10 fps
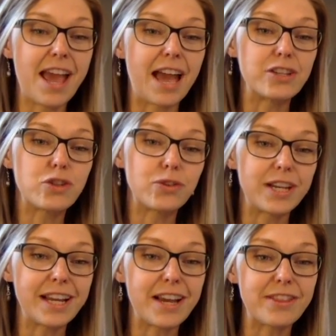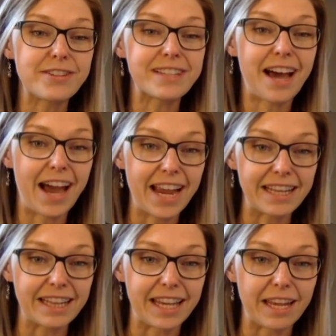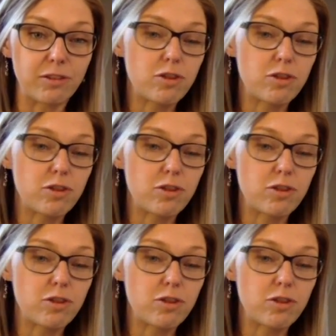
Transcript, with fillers: and treating others kindly,